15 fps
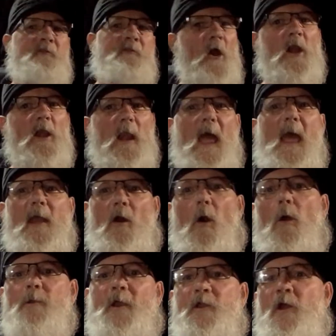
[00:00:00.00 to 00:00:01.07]
third leg
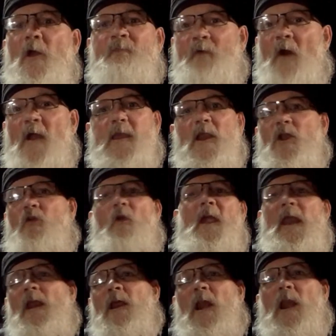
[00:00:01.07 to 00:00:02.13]
holding your fucking
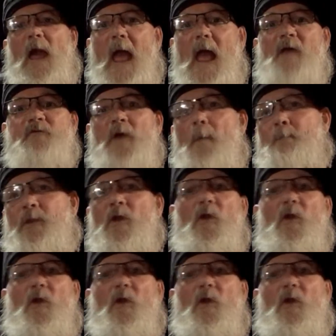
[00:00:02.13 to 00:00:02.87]
cranny little ass up, you